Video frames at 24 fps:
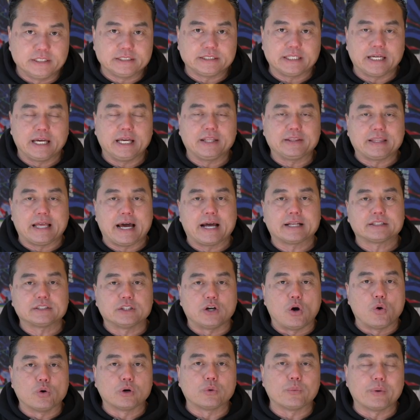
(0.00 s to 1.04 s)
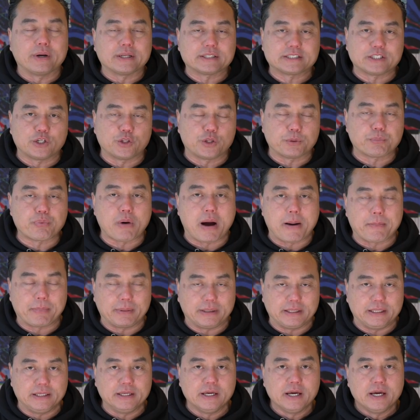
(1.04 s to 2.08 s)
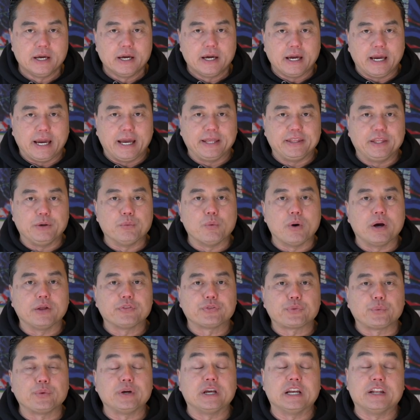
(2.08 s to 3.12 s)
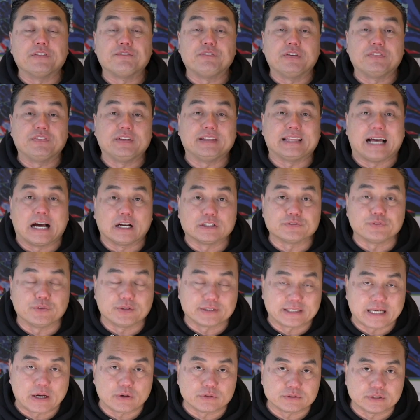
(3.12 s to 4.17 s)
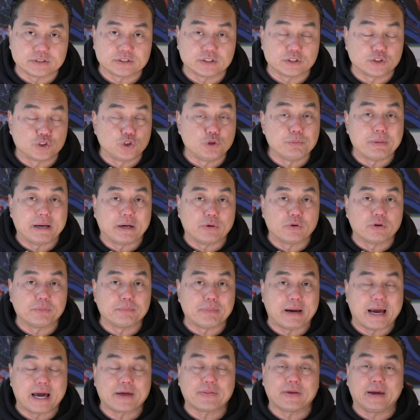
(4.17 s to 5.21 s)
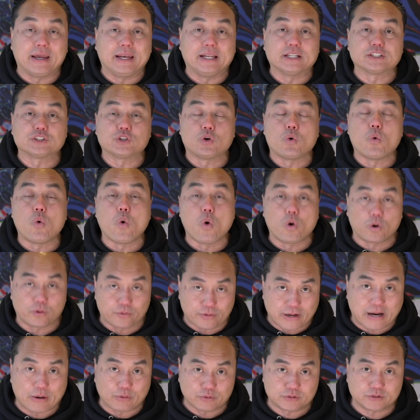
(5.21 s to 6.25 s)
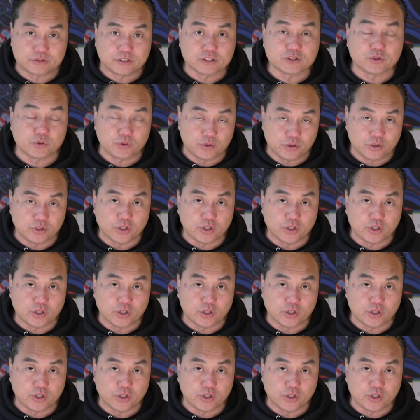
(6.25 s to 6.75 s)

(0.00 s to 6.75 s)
said, hey, Thach, the owner want to sell the property and they want $350,000 for this house. It's a 2-bedroom and bath and it's a hoarder house, just so you